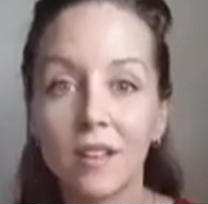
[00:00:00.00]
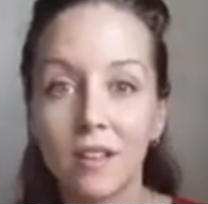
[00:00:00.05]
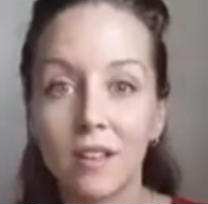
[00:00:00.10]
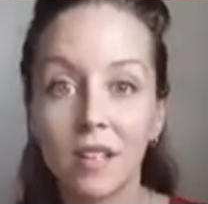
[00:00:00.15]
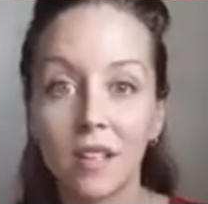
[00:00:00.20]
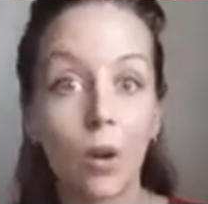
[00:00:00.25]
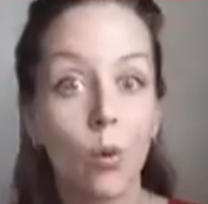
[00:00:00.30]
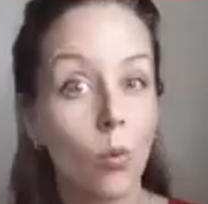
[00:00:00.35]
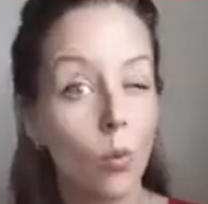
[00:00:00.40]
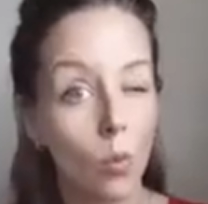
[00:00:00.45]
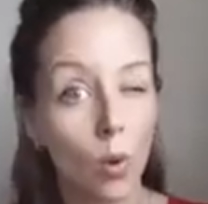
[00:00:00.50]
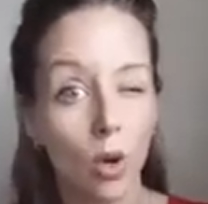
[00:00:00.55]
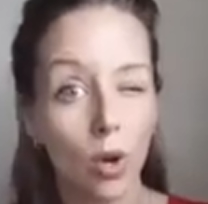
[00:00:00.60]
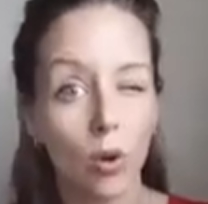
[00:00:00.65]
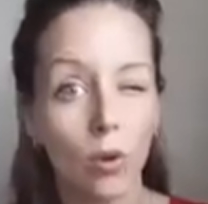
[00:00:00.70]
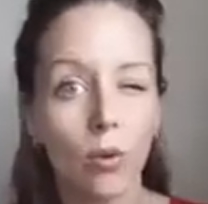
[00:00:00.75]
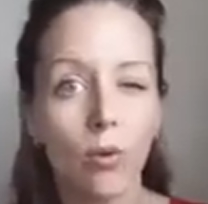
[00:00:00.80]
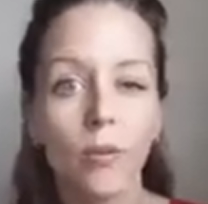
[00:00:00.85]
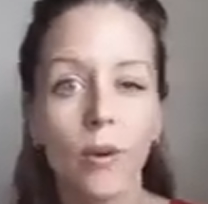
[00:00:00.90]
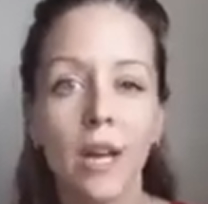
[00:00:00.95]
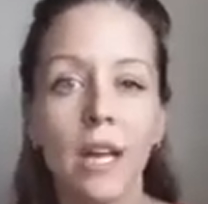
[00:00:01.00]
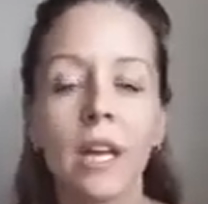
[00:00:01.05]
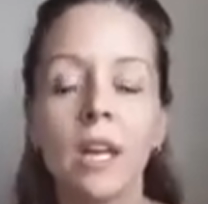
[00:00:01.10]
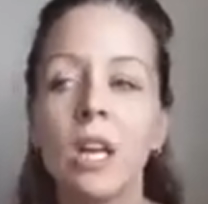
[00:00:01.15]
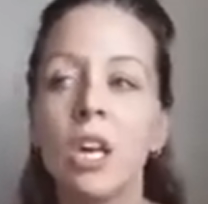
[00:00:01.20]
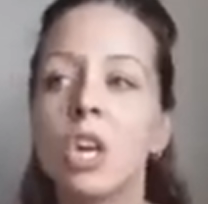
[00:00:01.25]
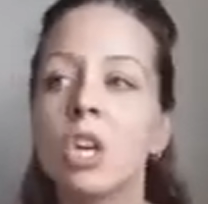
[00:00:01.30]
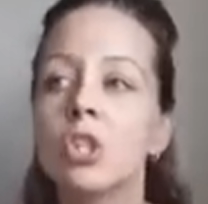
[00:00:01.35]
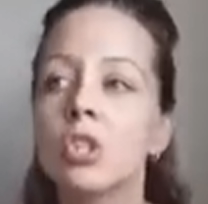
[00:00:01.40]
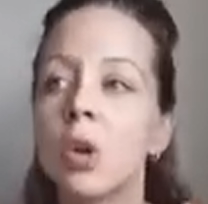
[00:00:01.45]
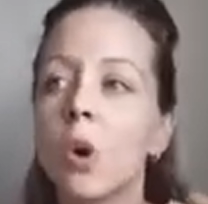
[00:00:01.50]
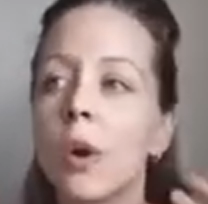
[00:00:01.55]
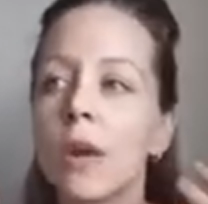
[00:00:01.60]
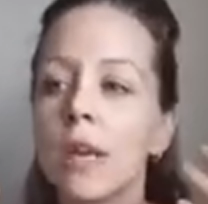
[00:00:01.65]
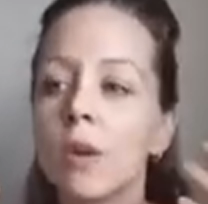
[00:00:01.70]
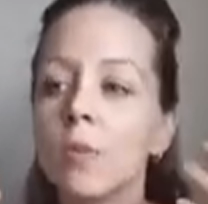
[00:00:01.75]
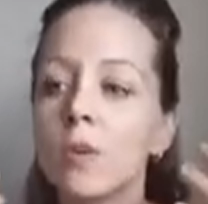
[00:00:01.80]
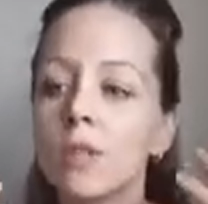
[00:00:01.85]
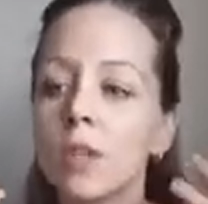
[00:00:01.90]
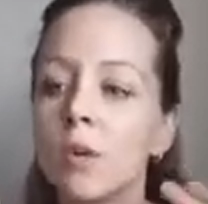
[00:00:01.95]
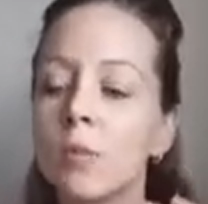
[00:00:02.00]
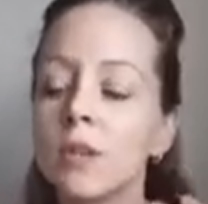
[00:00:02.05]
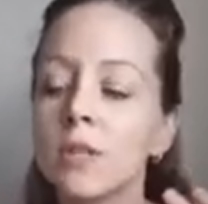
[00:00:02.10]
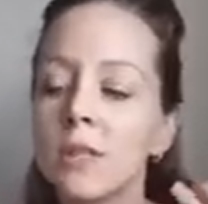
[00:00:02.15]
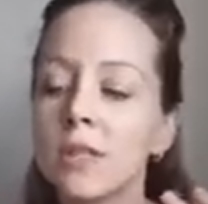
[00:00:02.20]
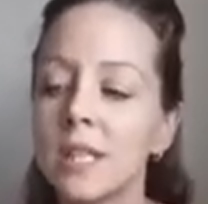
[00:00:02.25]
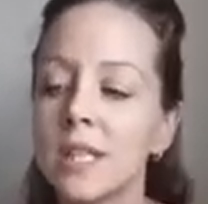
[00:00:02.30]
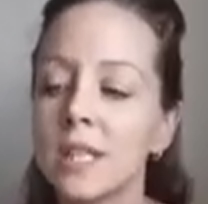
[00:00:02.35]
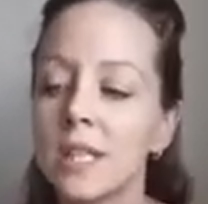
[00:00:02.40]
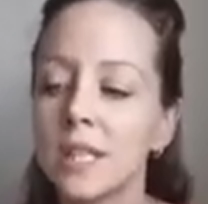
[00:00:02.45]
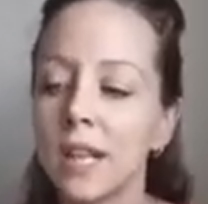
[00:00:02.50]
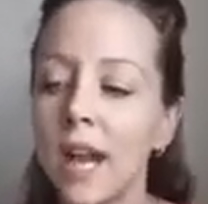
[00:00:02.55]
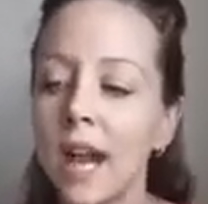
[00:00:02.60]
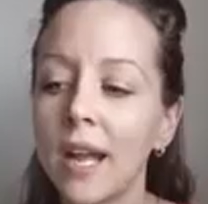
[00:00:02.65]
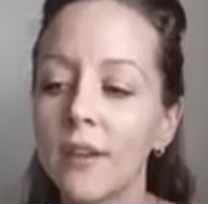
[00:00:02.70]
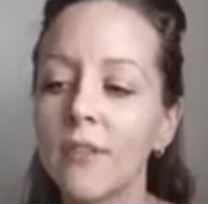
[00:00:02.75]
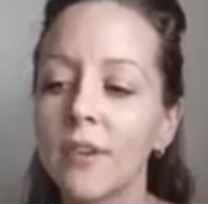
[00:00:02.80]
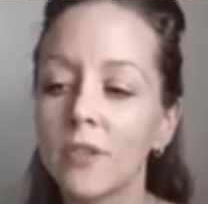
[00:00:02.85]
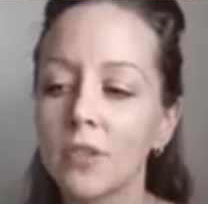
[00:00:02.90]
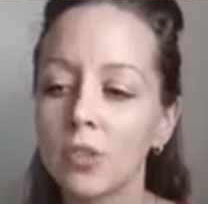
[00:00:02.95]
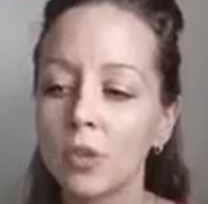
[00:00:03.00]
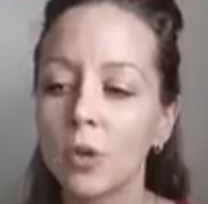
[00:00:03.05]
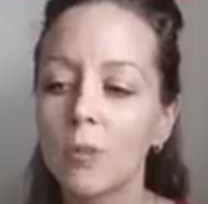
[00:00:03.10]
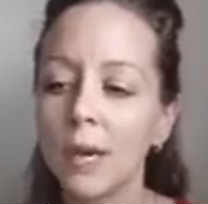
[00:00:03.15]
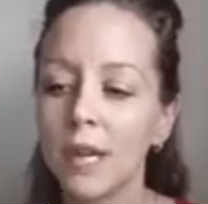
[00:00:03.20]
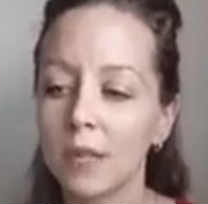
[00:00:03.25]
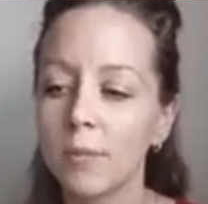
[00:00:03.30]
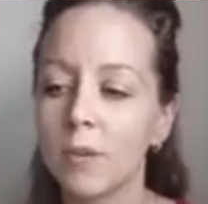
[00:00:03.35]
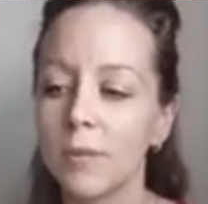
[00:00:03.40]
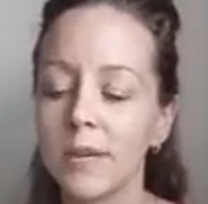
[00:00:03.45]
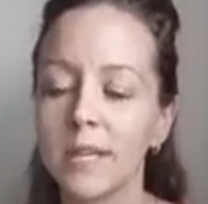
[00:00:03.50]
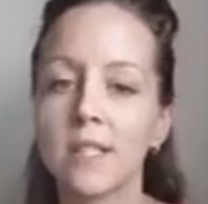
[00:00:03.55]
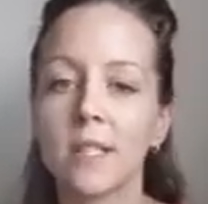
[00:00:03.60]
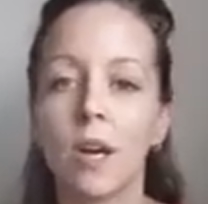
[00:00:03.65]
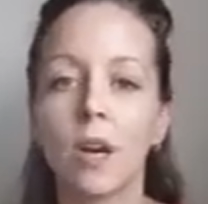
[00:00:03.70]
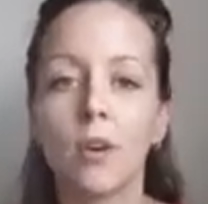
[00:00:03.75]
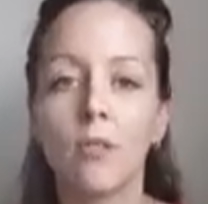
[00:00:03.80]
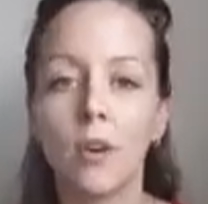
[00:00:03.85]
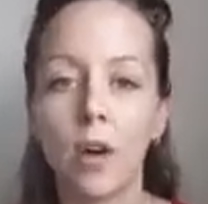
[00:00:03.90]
like, whoa, right? So it was almost this idea that I felt so bad about myself.